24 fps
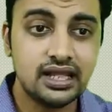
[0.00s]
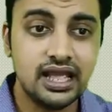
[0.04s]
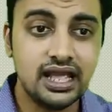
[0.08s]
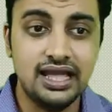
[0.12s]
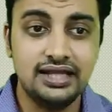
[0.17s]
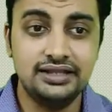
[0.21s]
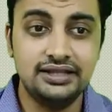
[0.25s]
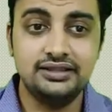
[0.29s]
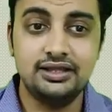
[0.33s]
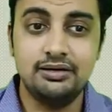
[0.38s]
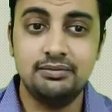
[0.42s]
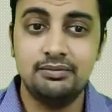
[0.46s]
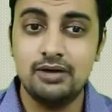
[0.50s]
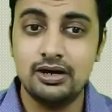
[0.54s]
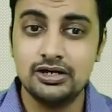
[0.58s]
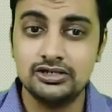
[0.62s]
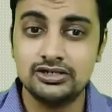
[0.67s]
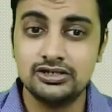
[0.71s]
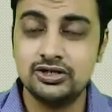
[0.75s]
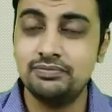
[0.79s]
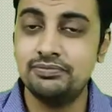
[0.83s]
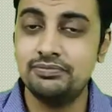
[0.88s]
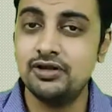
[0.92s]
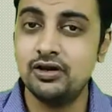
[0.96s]
And the
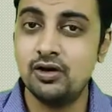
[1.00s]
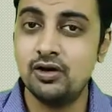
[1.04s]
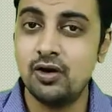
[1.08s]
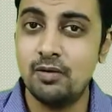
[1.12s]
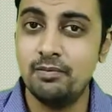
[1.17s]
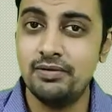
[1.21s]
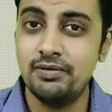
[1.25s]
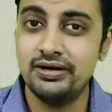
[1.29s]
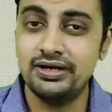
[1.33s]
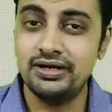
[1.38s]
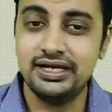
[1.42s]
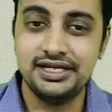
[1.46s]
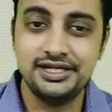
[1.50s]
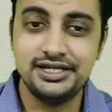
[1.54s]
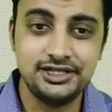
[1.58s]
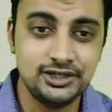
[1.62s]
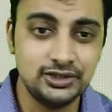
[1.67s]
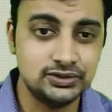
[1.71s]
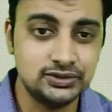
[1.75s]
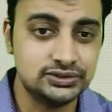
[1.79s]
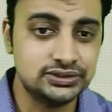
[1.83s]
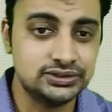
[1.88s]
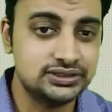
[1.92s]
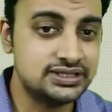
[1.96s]
most of the commonly
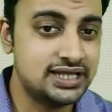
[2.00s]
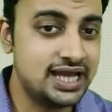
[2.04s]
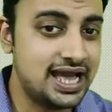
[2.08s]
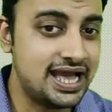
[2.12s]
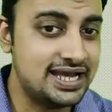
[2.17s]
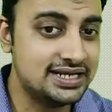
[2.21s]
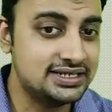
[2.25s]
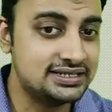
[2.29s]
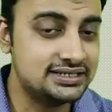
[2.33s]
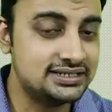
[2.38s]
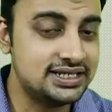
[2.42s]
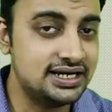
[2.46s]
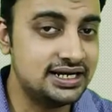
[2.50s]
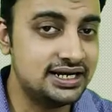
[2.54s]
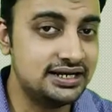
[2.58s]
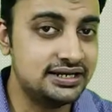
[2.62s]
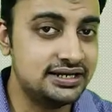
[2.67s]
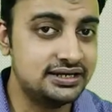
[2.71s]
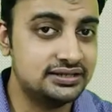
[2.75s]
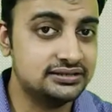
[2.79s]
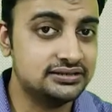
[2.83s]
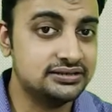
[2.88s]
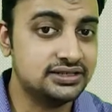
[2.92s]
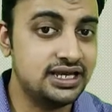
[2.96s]
used the
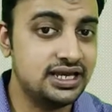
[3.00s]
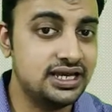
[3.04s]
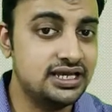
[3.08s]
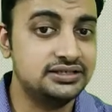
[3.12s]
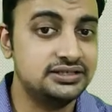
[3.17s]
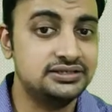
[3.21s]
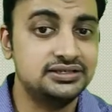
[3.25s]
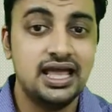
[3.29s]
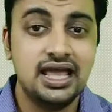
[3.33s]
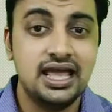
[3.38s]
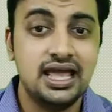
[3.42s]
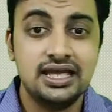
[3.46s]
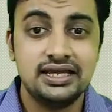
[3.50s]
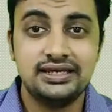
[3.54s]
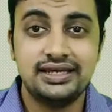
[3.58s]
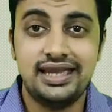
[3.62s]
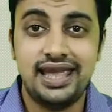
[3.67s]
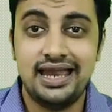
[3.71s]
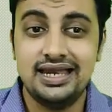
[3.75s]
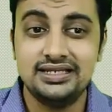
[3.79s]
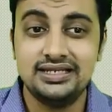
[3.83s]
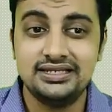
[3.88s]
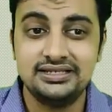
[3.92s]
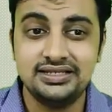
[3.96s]
accelerators is
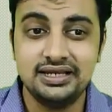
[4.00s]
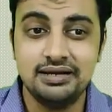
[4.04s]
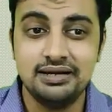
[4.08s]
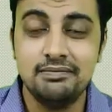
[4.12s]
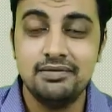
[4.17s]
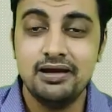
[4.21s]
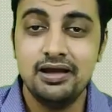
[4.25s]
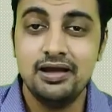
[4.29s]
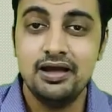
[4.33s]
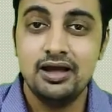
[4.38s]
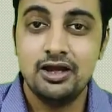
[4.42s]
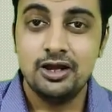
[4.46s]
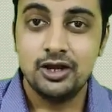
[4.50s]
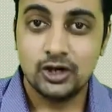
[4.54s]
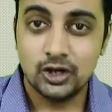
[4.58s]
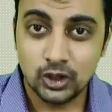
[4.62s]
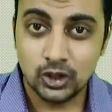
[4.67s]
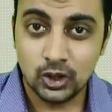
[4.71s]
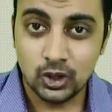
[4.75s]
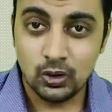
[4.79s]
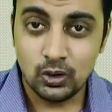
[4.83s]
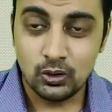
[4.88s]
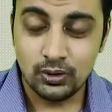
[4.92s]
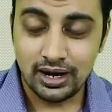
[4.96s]
calcium
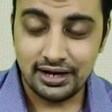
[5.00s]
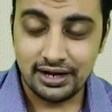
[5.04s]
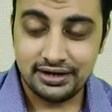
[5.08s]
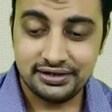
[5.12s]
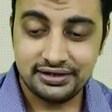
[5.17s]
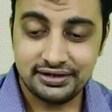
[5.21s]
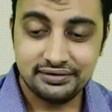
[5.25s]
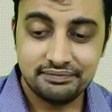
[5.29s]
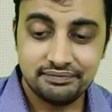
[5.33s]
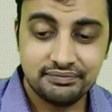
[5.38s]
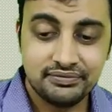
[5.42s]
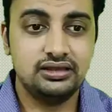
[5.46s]
chloride,